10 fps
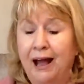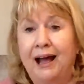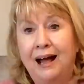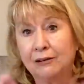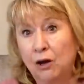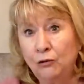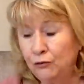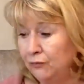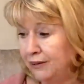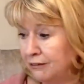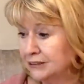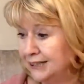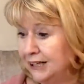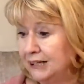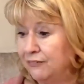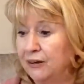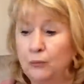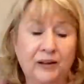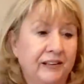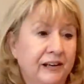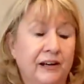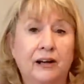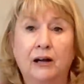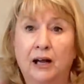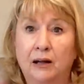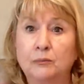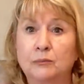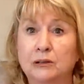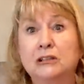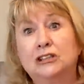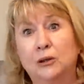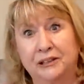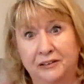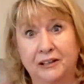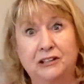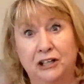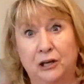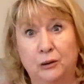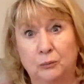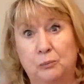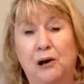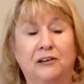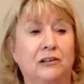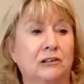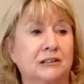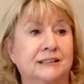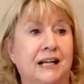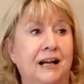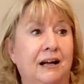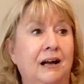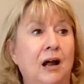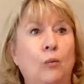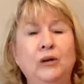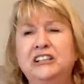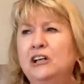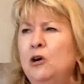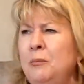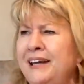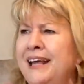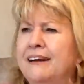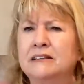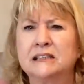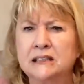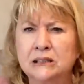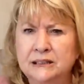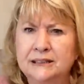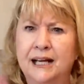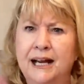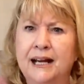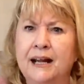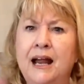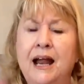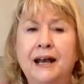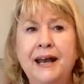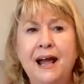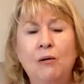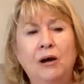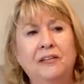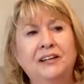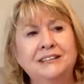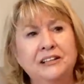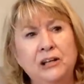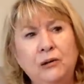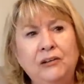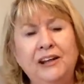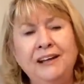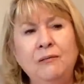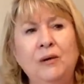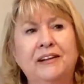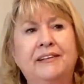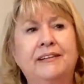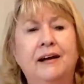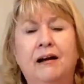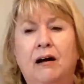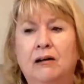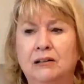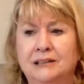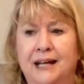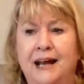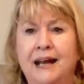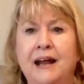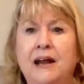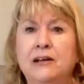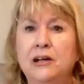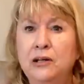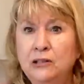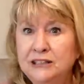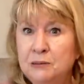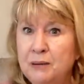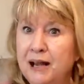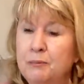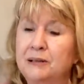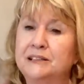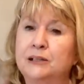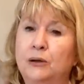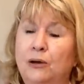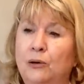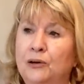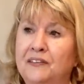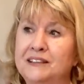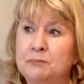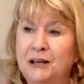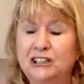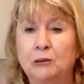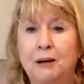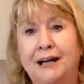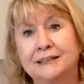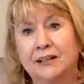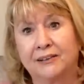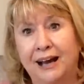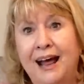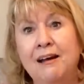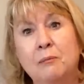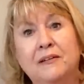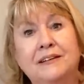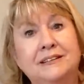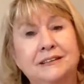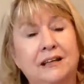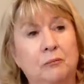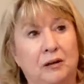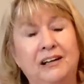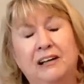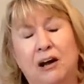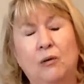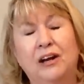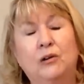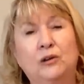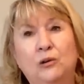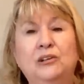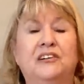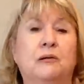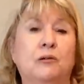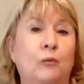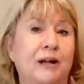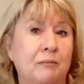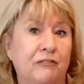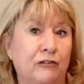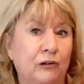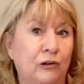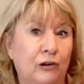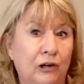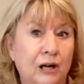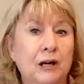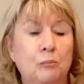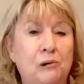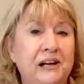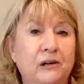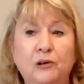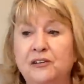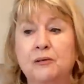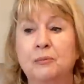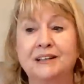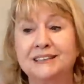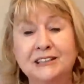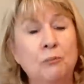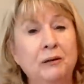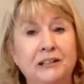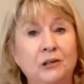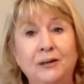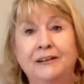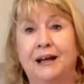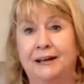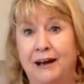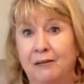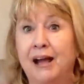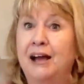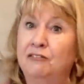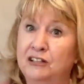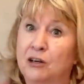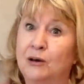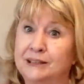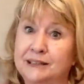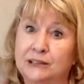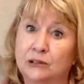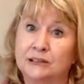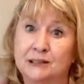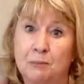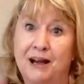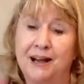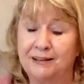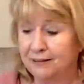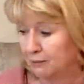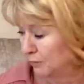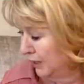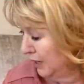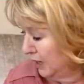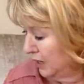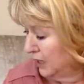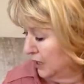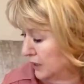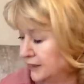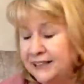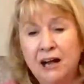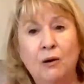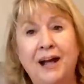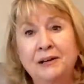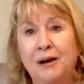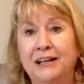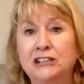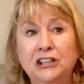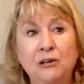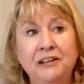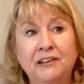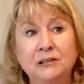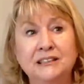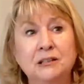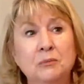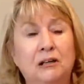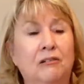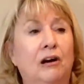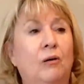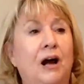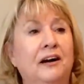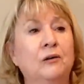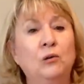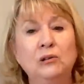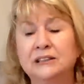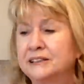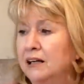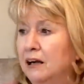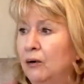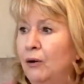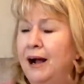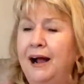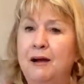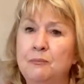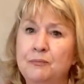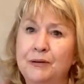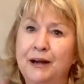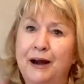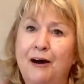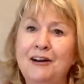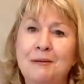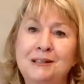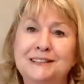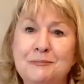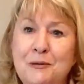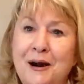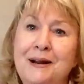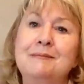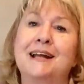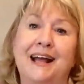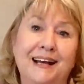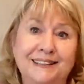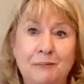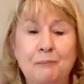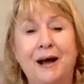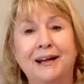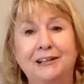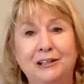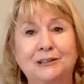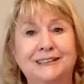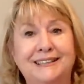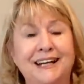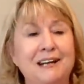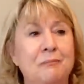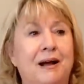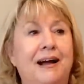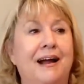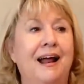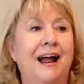I'll go through the Aldi leaflet with you, showing you the dupe products, which are coming in on Sunday. Now, there's a new thing with Aldi. You used to be able to order the special buys online, but this, you know, you could order them the week before, pre-order them, but they're stopping doing that now. You have to go in store to buy them. So anyway, I'll show you those tomorrow. And also, on Amazon Prime Day, I did buy a new steamer.